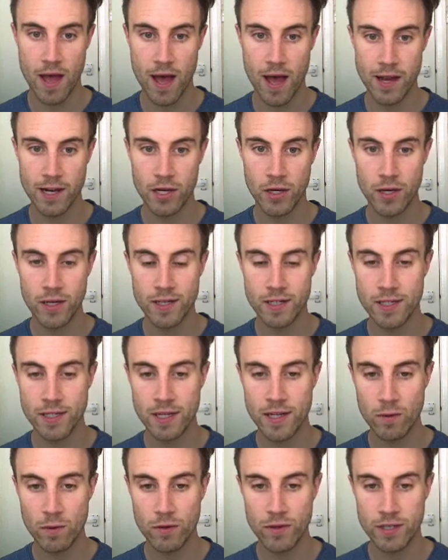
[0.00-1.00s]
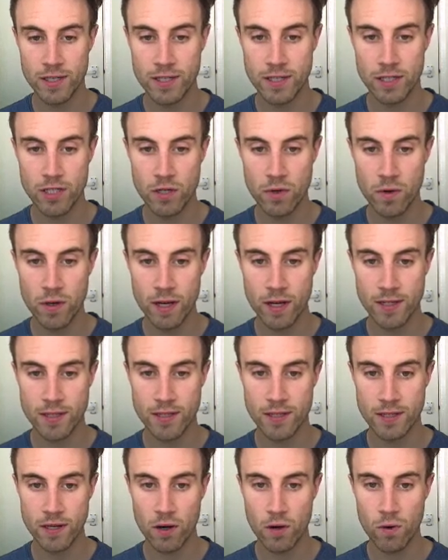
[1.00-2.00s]
and you can see what this is doing is
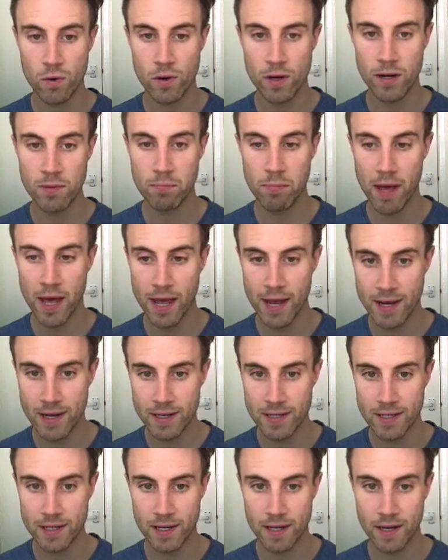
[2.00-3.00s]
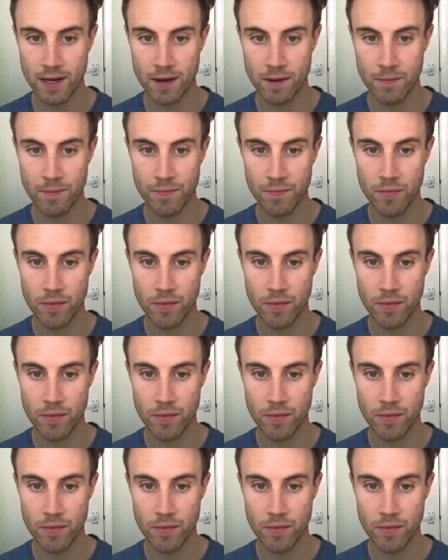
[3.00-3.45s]
it's only painting